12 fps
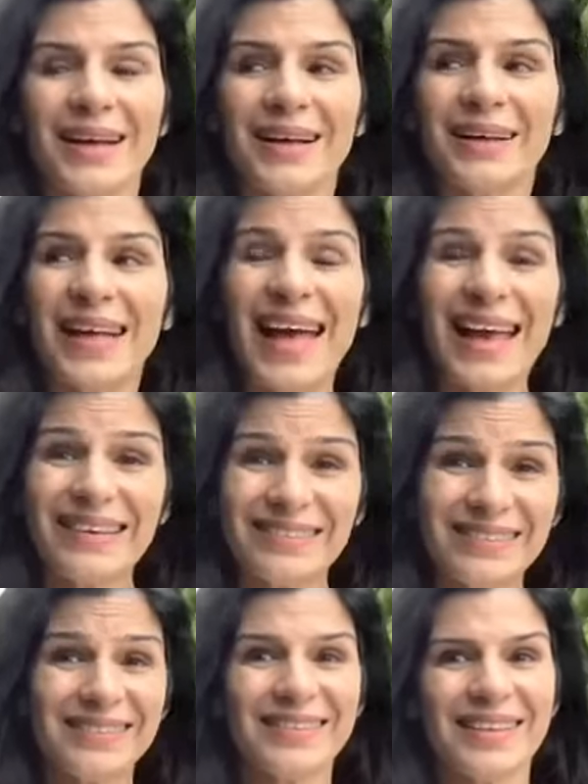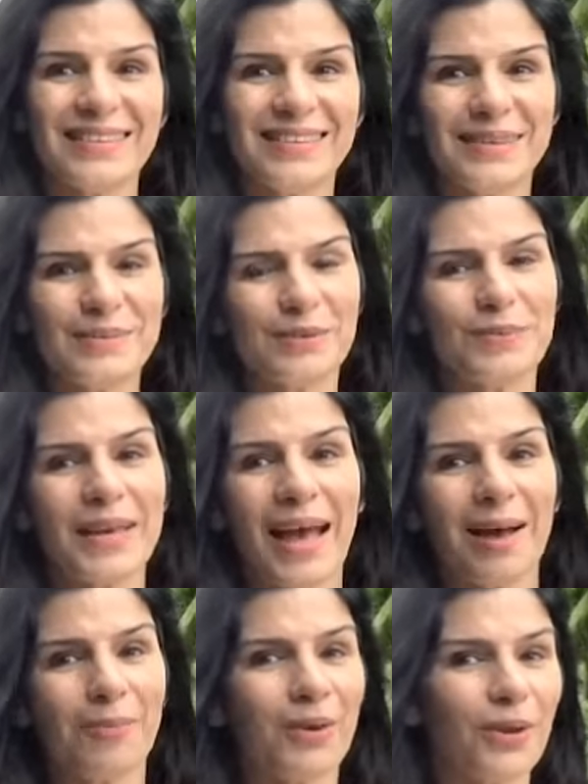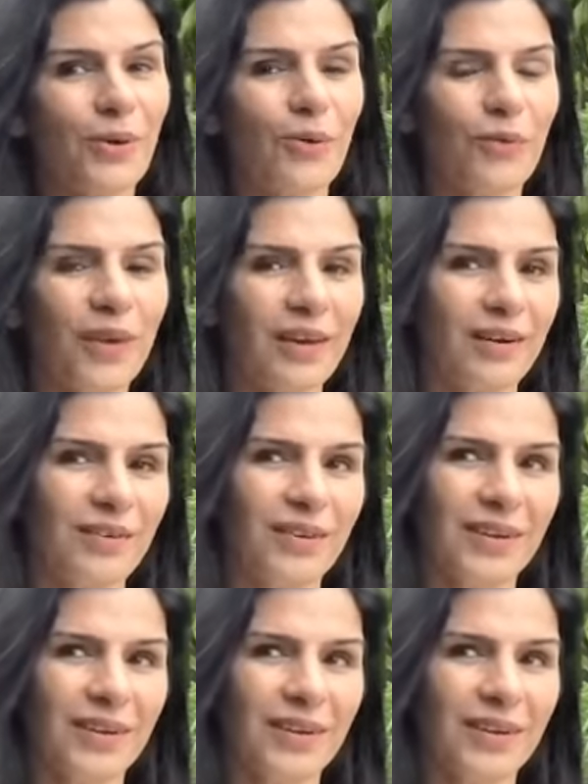uh, action that seems to be happening over here.